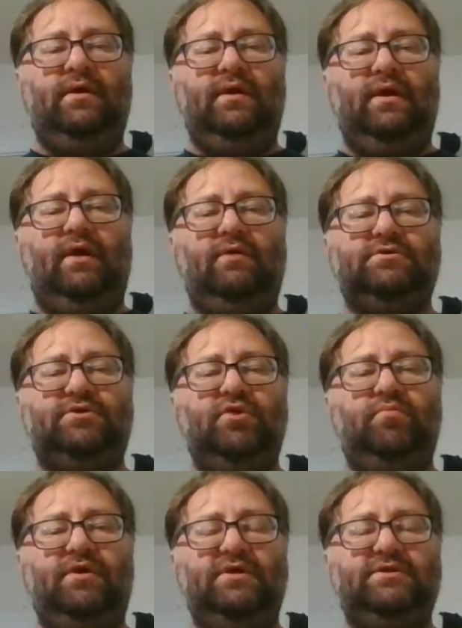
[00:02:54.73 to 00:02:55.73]
How
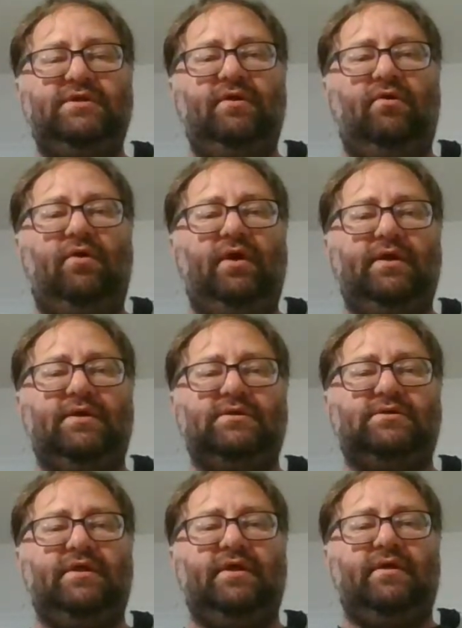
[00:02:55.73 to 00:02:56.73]
stupid is the
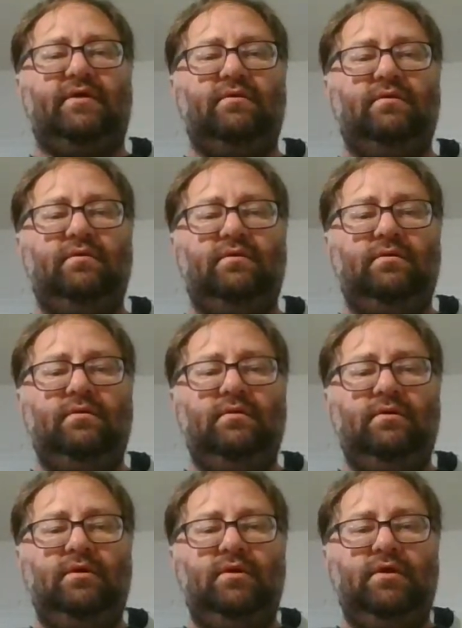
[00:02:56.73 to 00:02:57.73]
audience then?
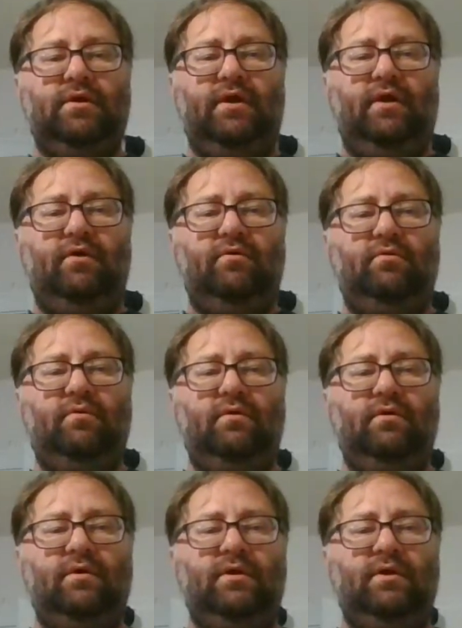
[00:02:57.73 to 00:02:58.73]
You know?
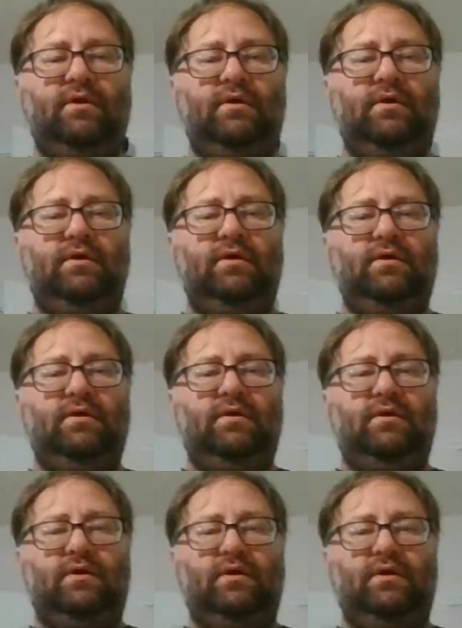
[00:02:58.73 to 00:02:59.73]

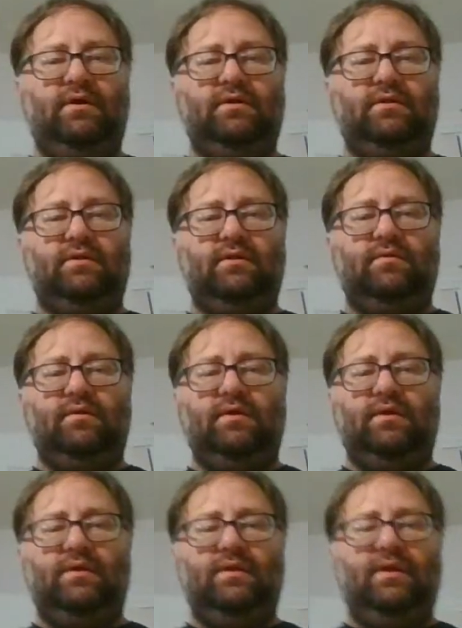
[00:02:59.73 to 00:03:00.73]
Uh,
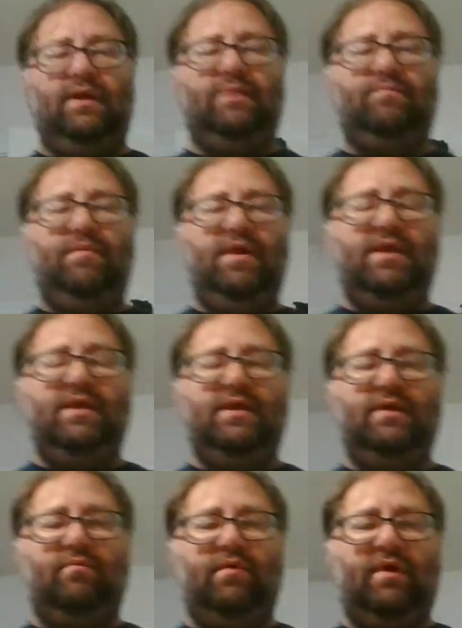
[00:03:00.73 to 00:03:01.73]

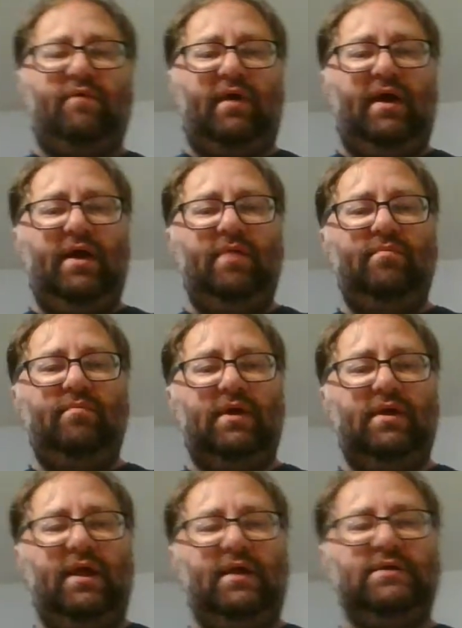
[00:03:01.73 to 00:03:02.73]
Me, whenever I'm
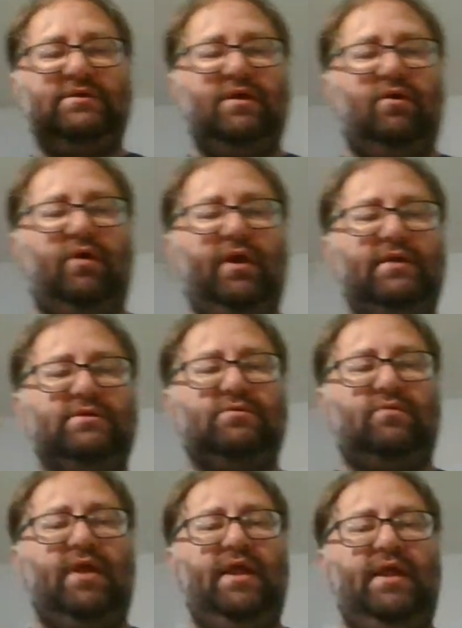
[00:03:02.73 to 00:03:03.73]
as the audience
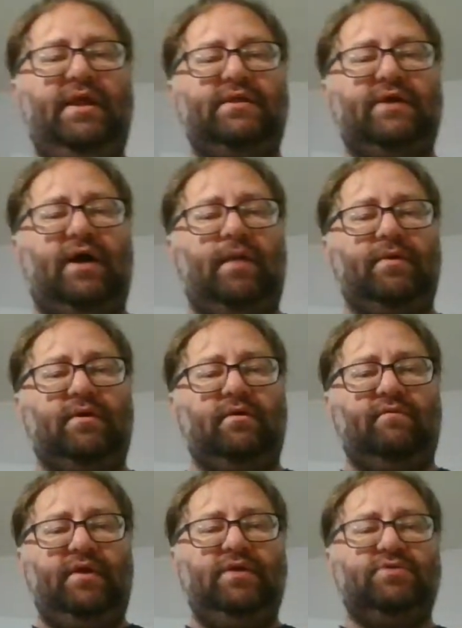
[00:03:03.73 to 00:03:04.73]
on any topic
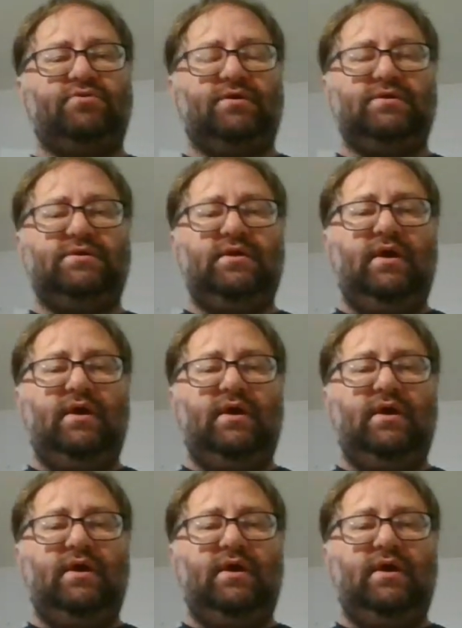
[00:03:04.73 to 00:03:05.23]
of interest,